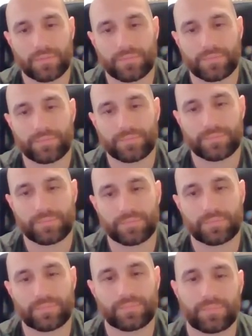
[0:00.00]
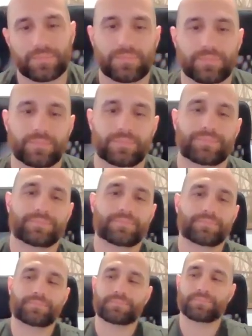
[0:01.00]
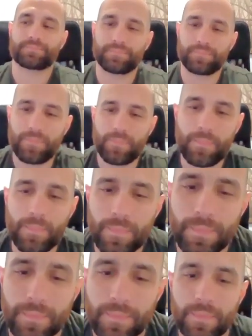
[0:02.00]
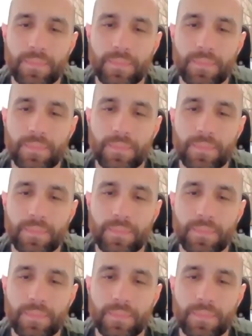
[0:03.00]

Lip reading: No words are spoken by the person on screen.